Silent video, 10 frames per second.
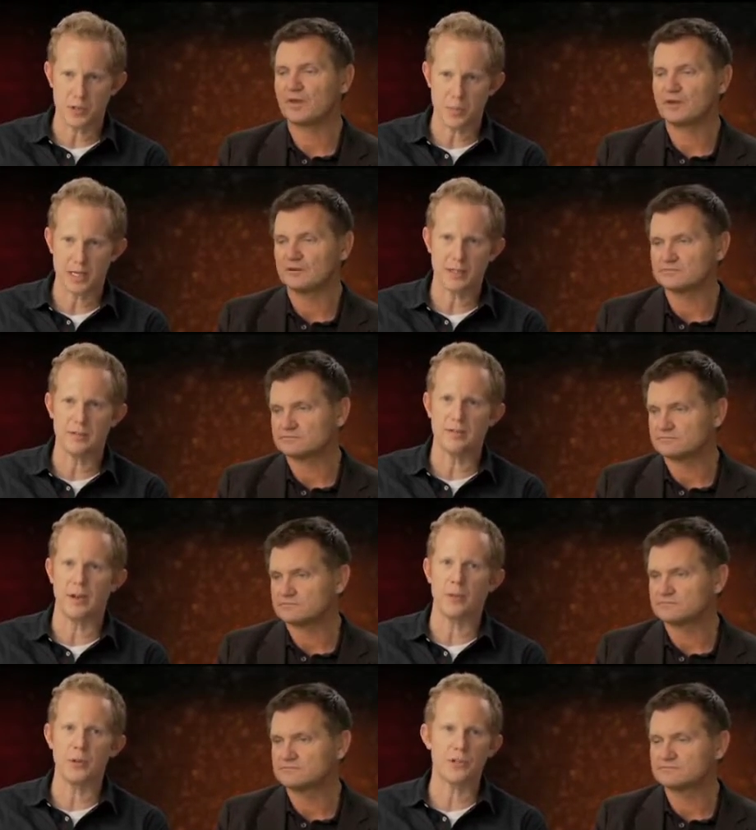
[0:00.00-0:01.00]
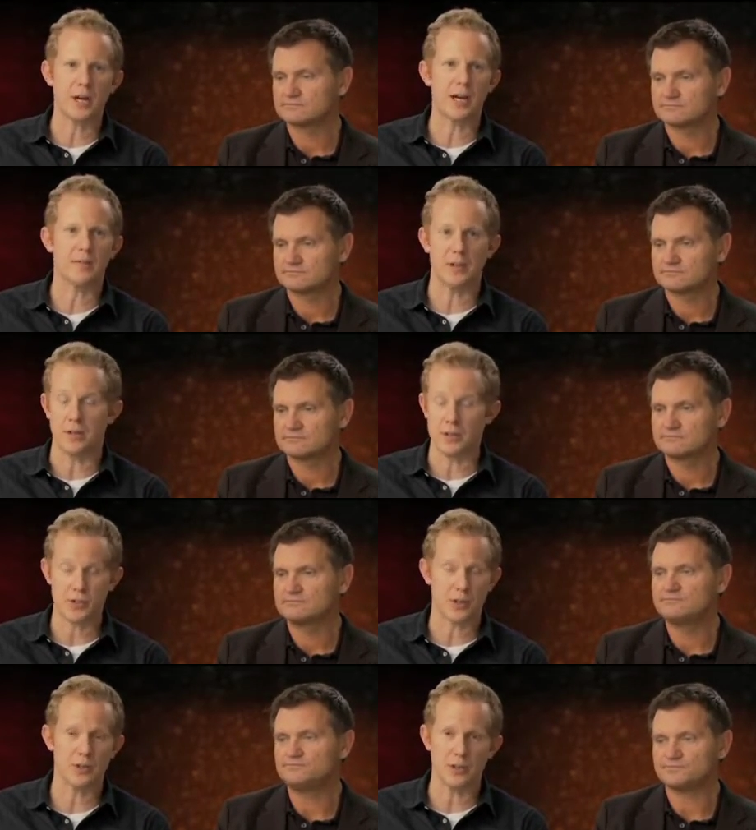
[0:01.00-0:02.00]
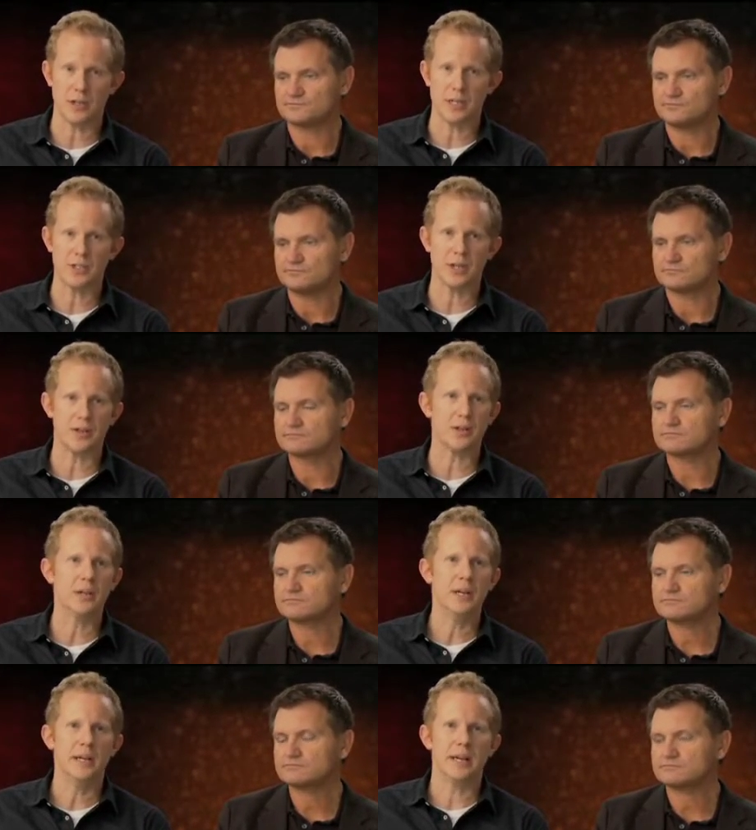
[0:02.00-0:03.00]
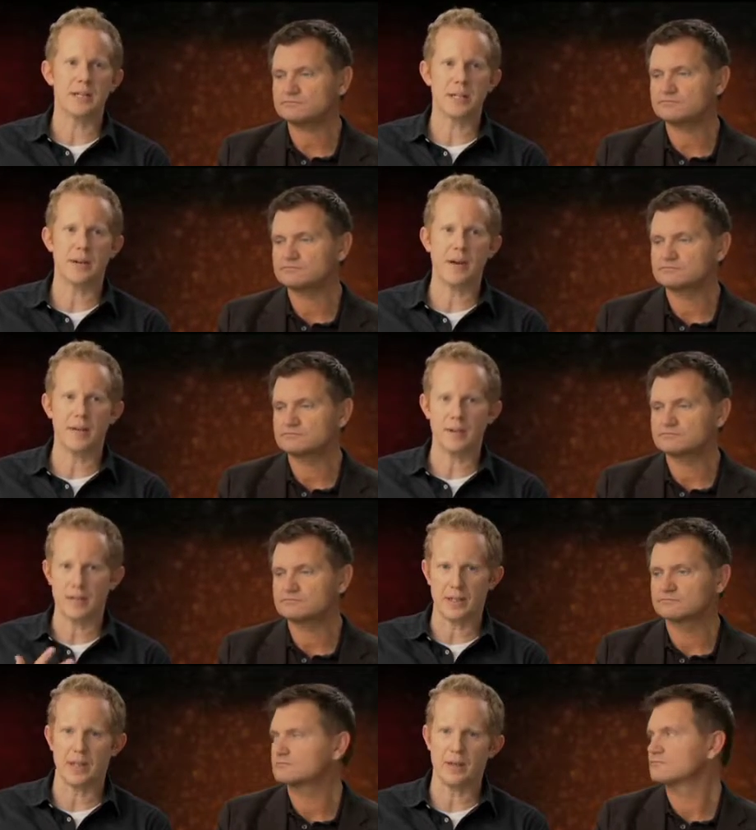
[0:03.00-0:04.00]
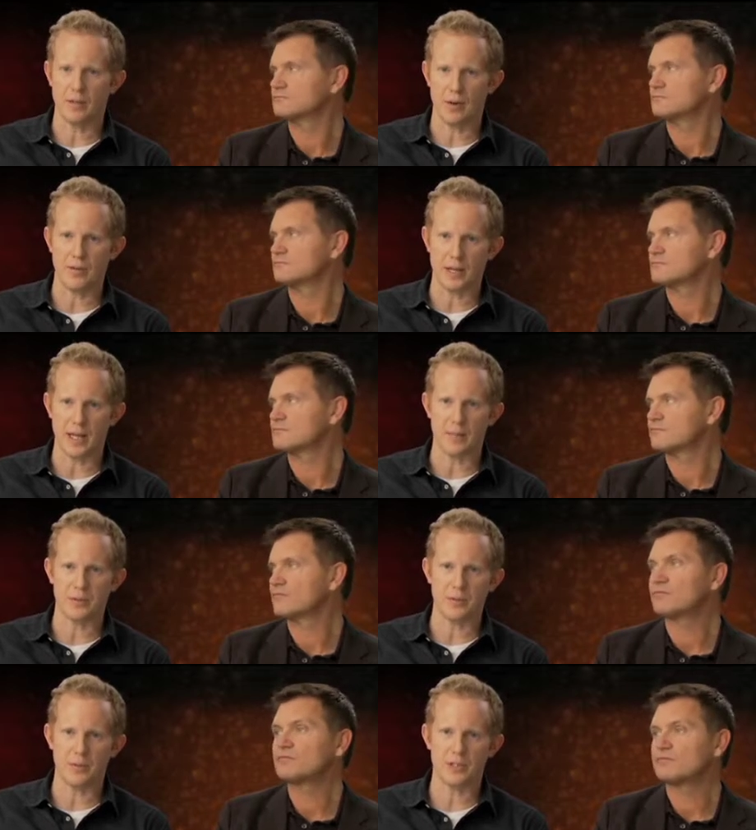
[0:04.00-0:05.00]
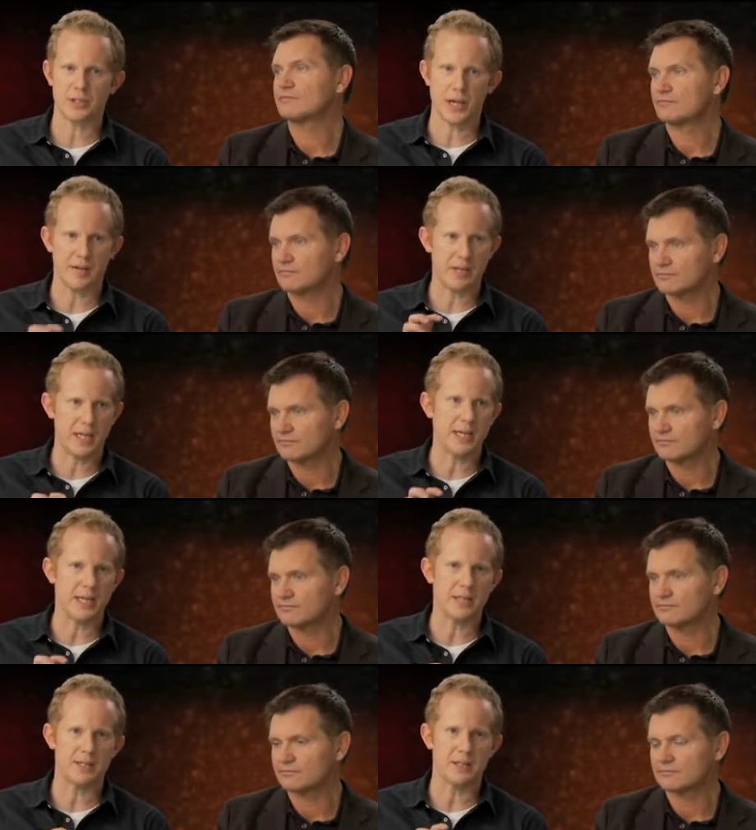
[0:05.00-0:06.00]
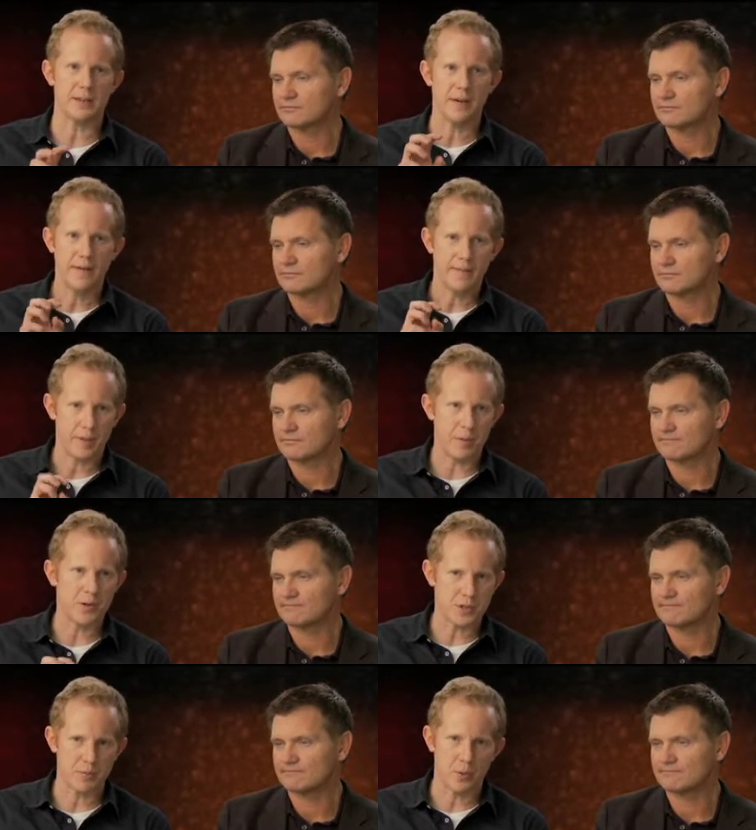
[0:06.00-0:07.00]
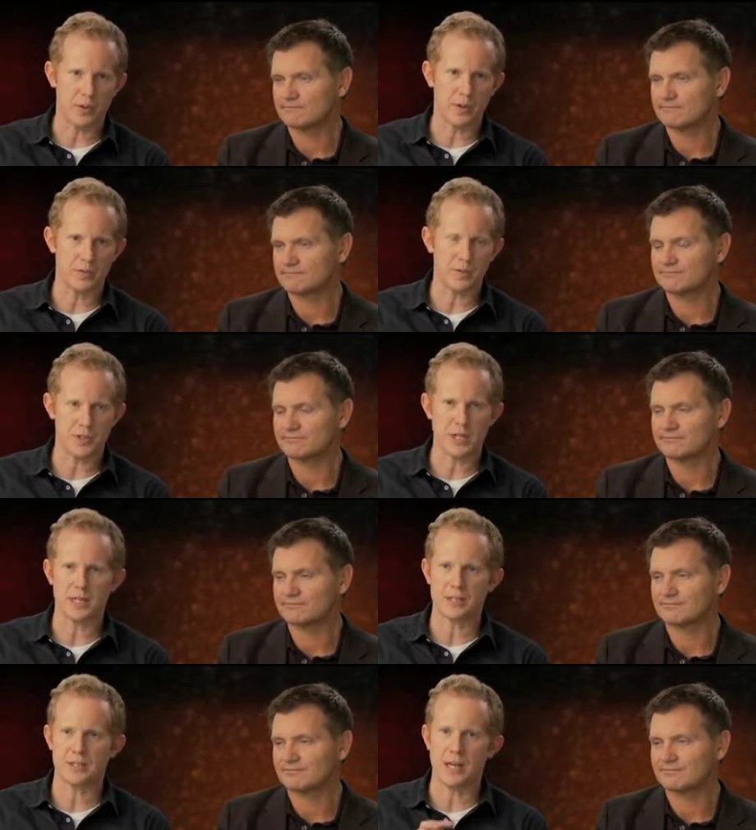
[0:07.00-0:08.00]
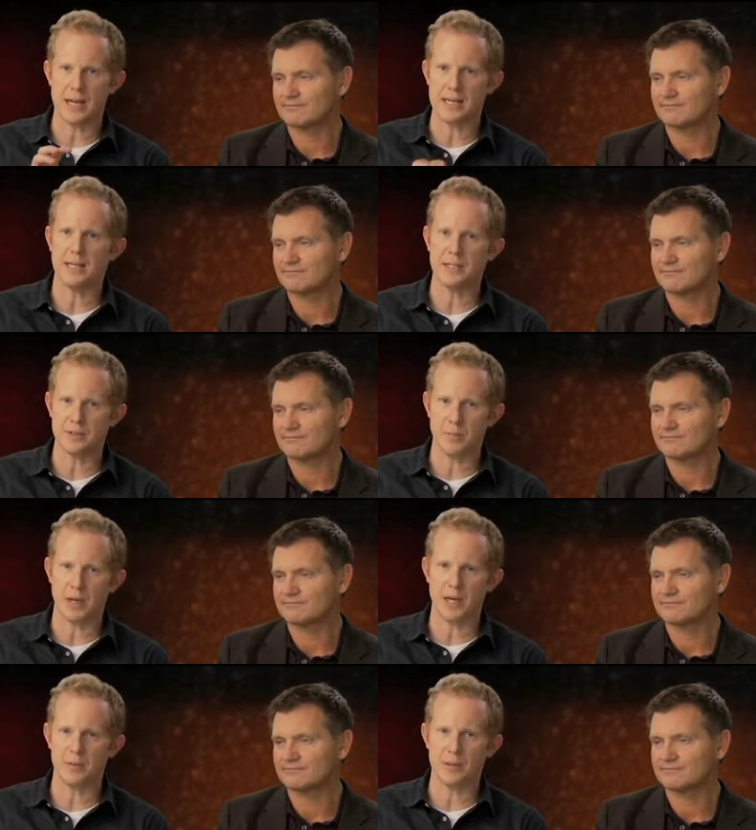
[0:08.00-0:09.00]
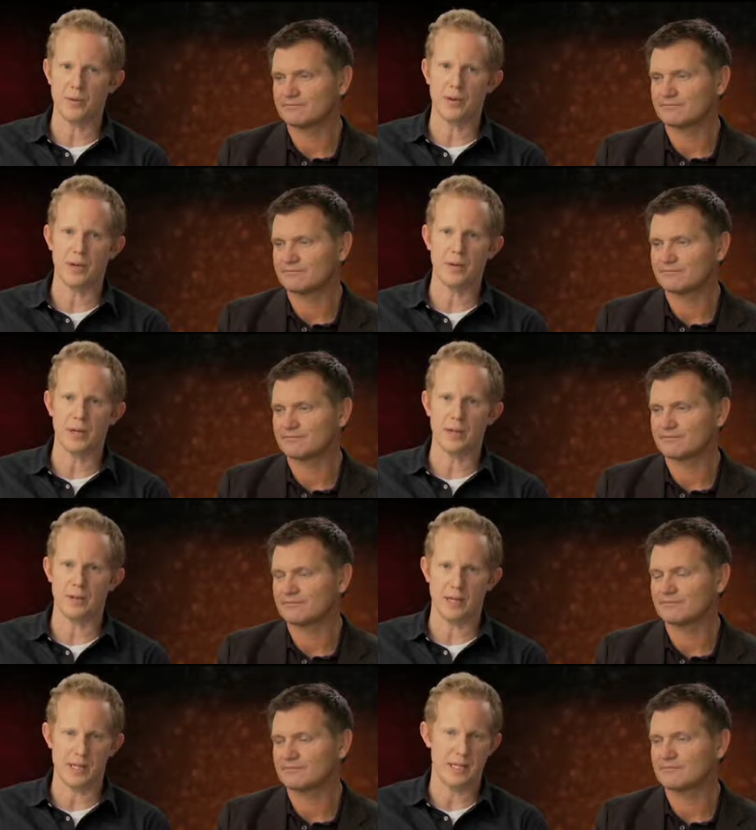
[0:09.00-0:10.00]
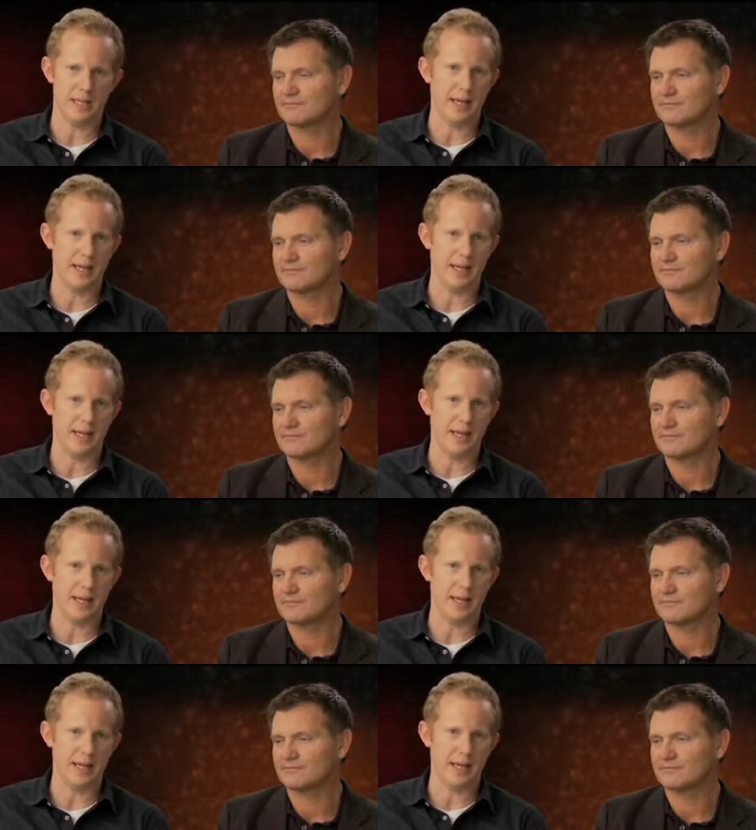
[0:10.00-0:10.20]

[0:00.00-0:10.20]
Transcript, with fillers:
Speaker 1: perspective on witchcraft, on the circle, on each other, instead of having a lot of overlap. So we just kind of keyed into the most important six ideas behind what they were doing and, and did